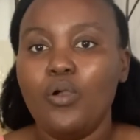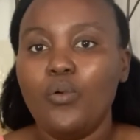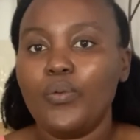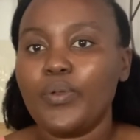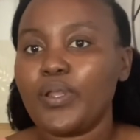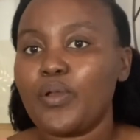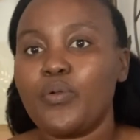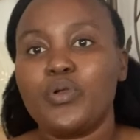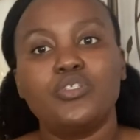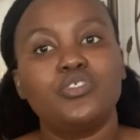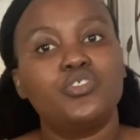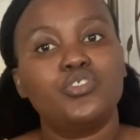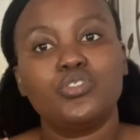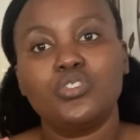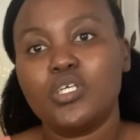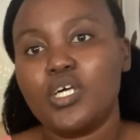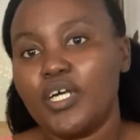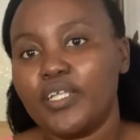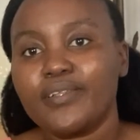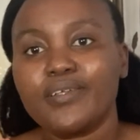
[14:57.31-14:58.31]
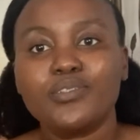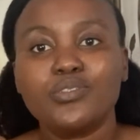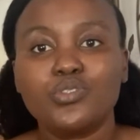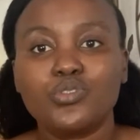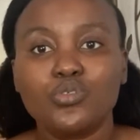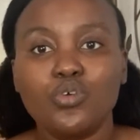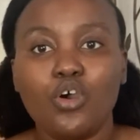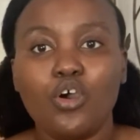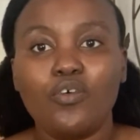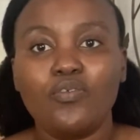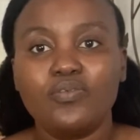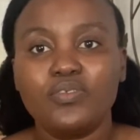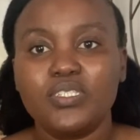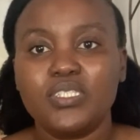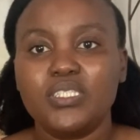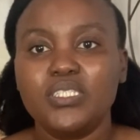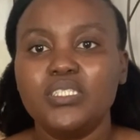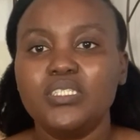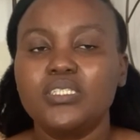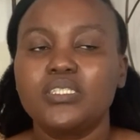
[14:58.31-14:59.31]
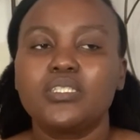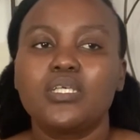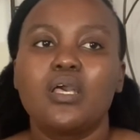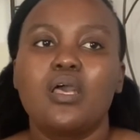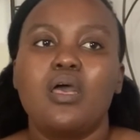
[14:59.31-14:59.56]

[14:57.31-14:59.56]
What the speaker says: when I went to the other two offices.